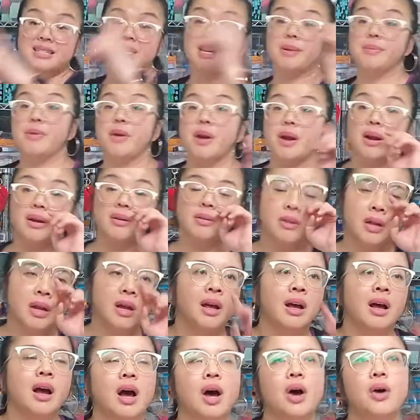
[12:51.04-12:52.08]
time around,
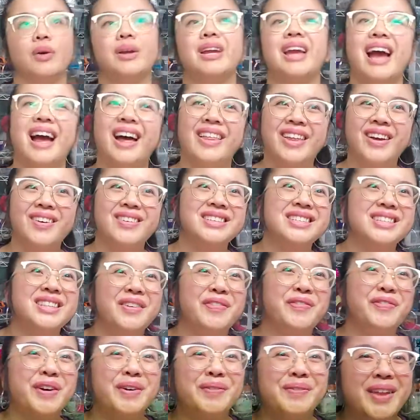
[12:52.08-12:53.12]
oh yeah, that was in the
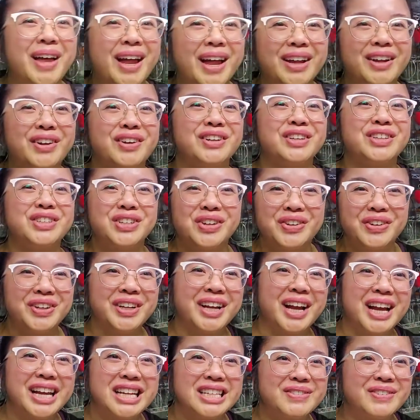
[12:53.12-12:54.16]
film that I couldn't show you
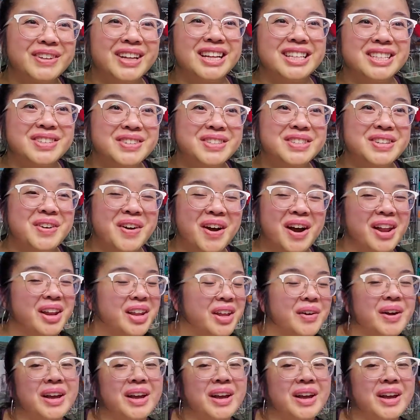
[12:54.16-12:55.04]
guys because there was no audio.